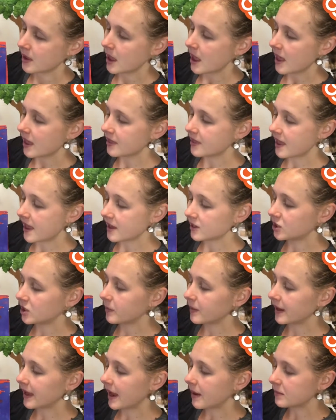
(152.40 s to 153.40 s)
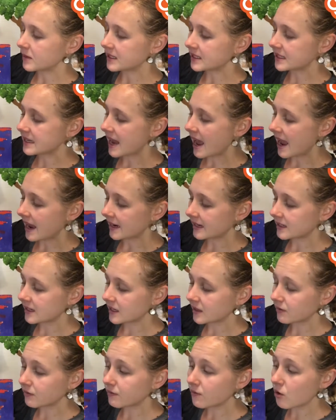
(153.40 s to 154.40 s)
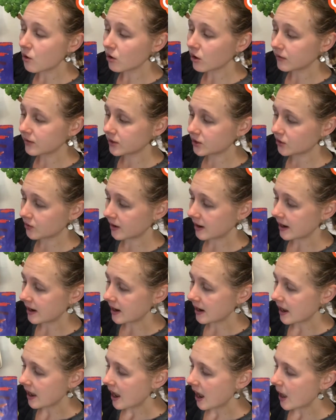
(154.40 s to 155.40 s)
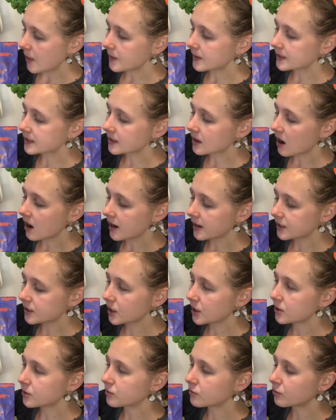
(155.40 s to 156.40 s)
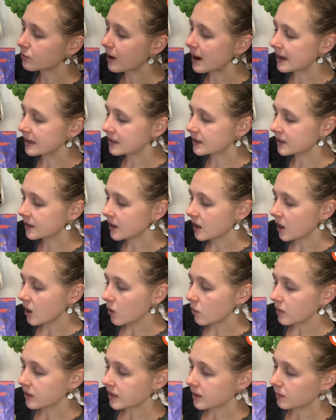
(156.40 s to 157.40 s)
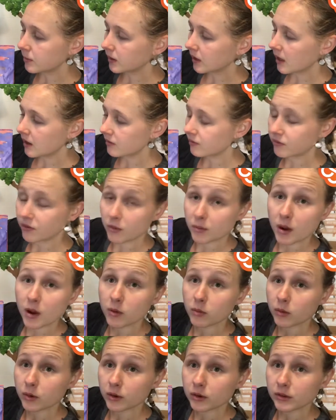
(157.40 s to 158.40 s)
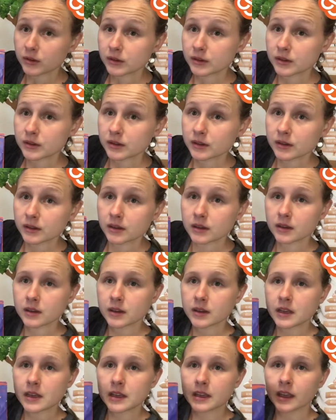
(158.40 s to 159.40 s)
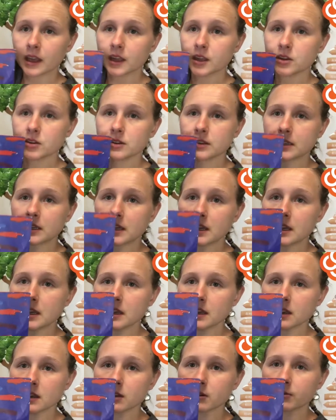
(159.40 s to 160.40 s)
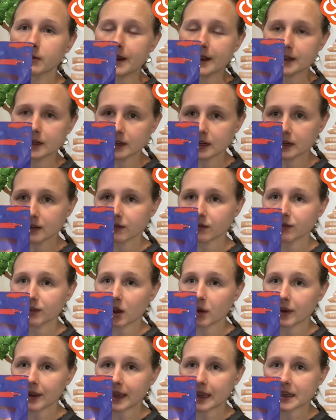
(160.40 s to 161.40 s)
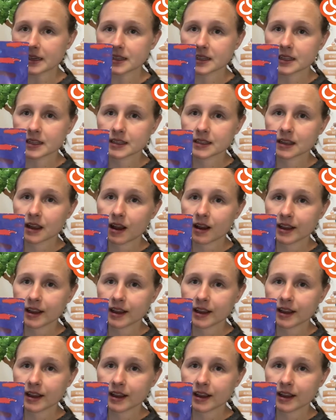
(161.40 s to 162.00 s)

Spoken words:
There she became snagged in the fork of a tree, and the sky turned red with the blood from her wounds. Can you see the red flowing into the skies?